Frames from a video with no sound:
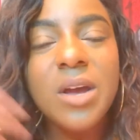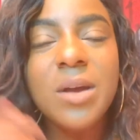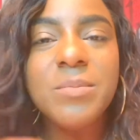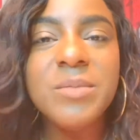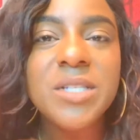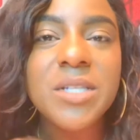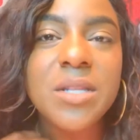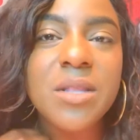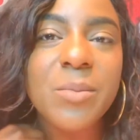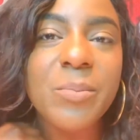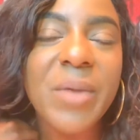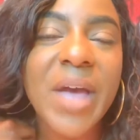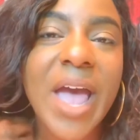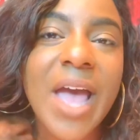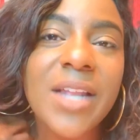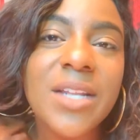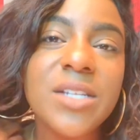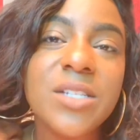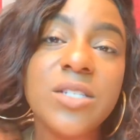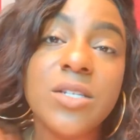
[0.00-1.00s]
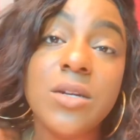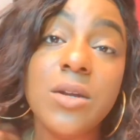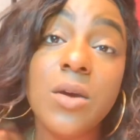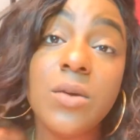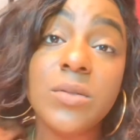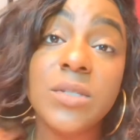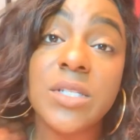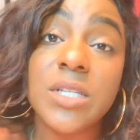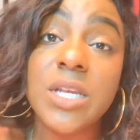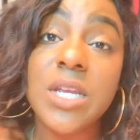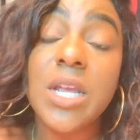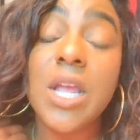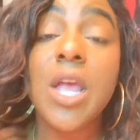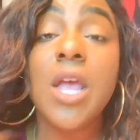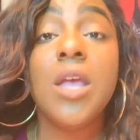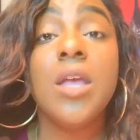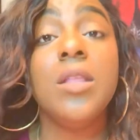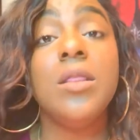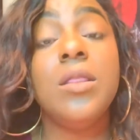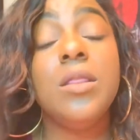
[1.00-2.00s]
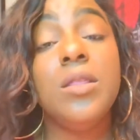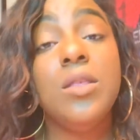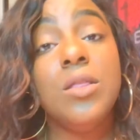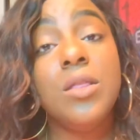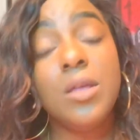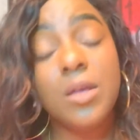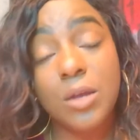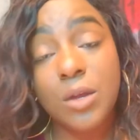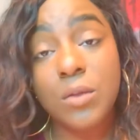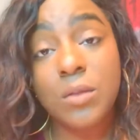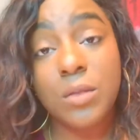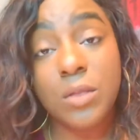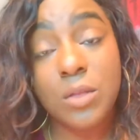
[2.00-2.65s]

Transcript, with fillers: up to the palace to go see the